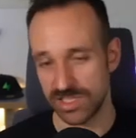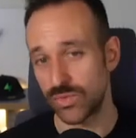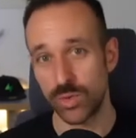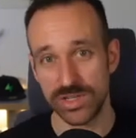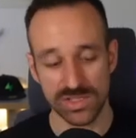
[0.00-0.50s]
So
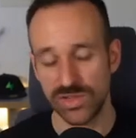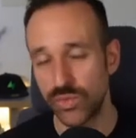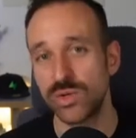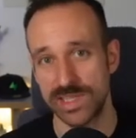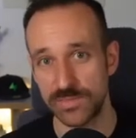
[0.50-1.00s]
for everyone who's doing
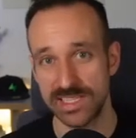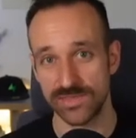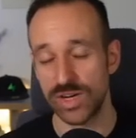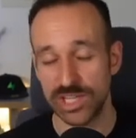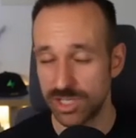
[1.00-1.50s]
frequent
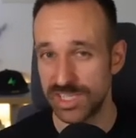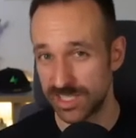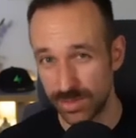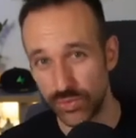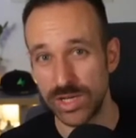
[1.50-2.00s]
updates, for every company
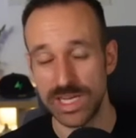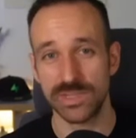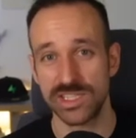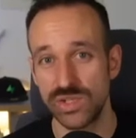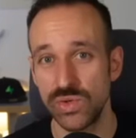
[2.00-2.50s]
that's doing frequent
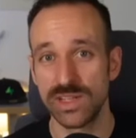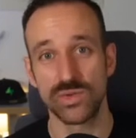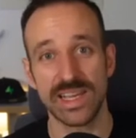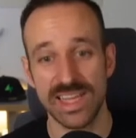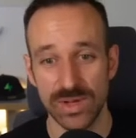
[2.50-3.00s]
updates to
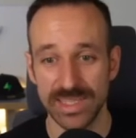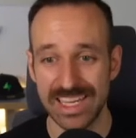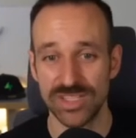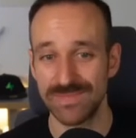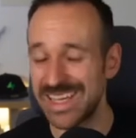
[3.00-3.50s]
the React Native
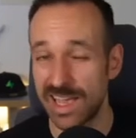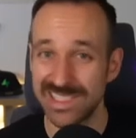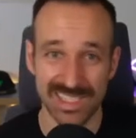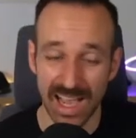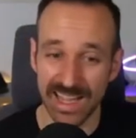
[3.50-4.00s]
application,
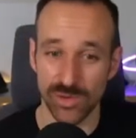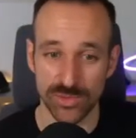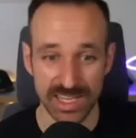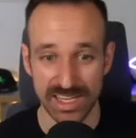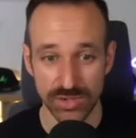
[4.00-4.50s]
EAS is highly recommended.